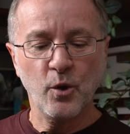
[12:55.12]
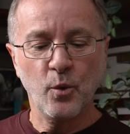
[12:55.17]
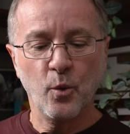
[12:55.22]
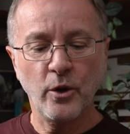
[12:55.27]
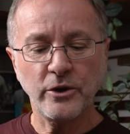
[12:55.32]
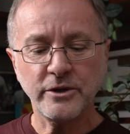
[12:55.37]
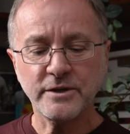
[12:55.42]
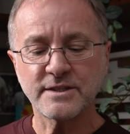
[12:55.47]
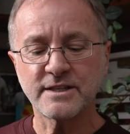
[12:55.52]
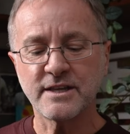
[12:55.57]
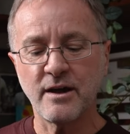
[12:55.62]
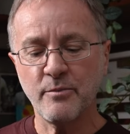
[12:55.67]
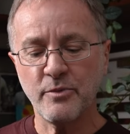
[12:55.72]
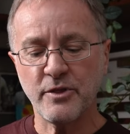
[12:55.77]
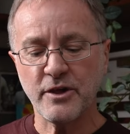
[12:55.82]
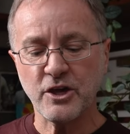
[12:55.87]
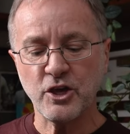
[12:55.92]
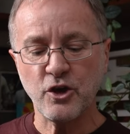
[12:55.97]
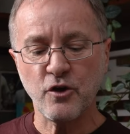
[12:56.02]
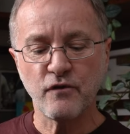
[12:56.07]
What is
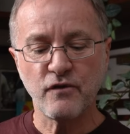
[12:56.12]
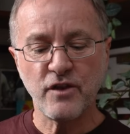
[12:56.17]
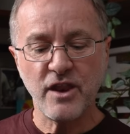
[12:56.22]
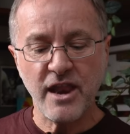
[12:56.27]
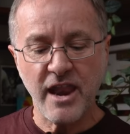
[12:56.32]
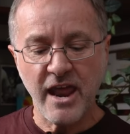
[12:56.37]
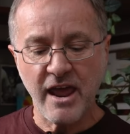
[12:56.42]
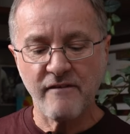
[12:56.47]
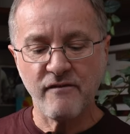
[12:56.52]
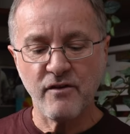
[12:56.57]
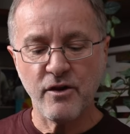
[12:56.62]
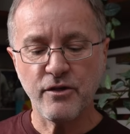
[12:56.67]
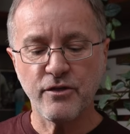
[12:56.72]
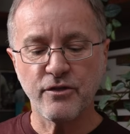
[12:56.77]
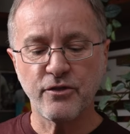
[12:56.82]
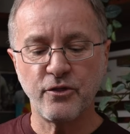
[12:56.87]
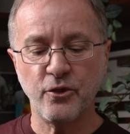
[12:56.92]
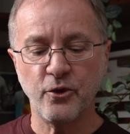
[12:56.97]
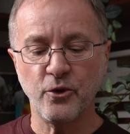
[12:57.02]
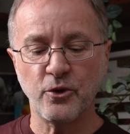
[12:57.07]
something you've never
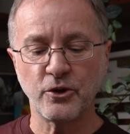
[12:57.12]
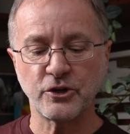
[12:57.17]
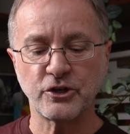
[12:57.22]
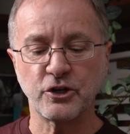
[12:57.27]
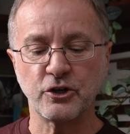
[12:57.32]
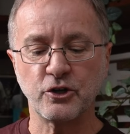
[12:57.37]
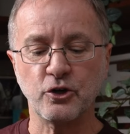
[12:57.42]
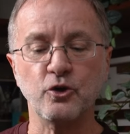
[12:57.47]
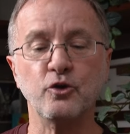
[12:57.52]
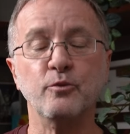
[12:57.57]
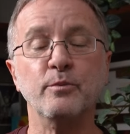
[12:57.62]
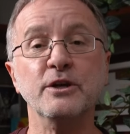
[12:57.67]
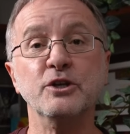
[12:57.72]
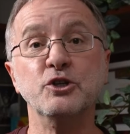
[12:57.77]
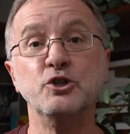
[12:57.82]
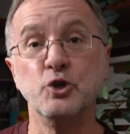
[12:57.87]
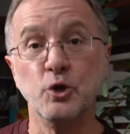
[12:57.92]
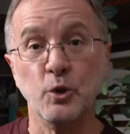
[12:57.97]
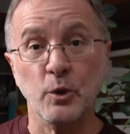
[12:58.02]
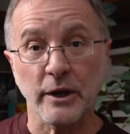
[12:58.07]
thought you'd be
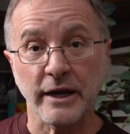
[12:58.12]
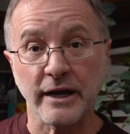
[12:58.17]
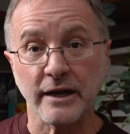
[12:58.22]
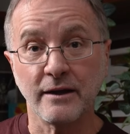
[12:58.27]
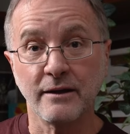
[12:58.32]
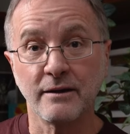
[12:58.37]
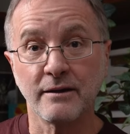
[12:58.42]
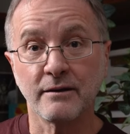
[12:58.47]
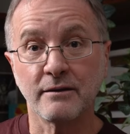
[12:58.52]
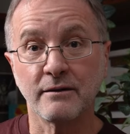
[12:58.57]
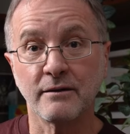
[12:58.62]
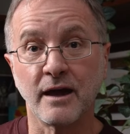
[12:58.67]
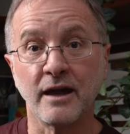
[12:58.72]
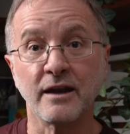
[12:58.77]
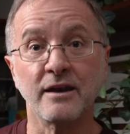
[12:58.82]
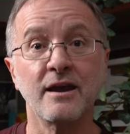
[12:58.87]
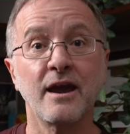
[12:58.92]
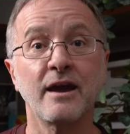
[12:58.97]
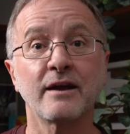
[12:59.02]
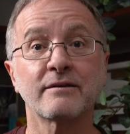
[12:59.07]
doing,
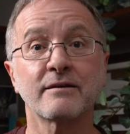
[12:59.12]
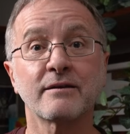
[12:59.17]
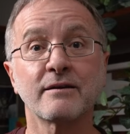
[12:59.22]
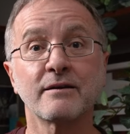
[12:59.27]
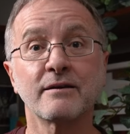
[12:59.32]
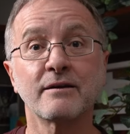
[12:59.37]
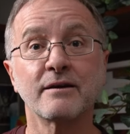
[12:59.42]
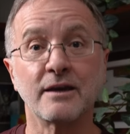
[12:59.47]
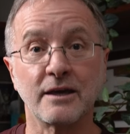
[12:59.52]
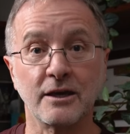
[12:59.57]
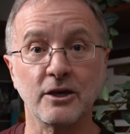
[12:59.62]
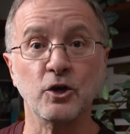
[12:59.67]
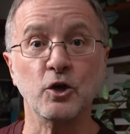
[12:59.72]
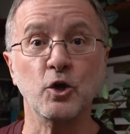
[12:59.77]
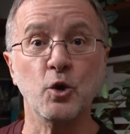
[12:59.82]
and yet here